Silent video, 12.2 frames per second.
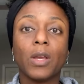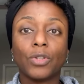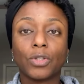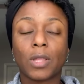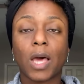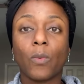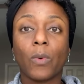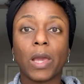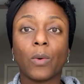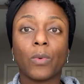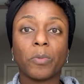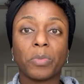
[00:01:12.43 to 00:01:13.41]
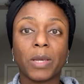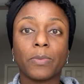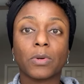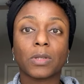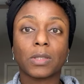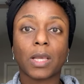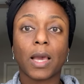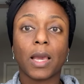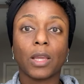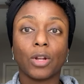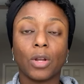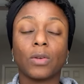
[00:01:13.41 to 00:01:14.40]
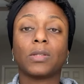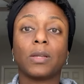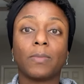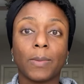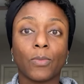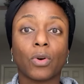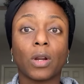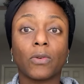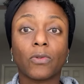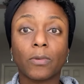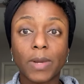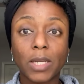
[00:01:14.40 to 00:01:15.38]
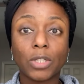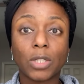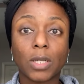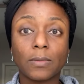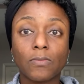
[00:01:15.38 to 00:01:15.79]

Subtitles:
So that way when people say, you know, send me more information,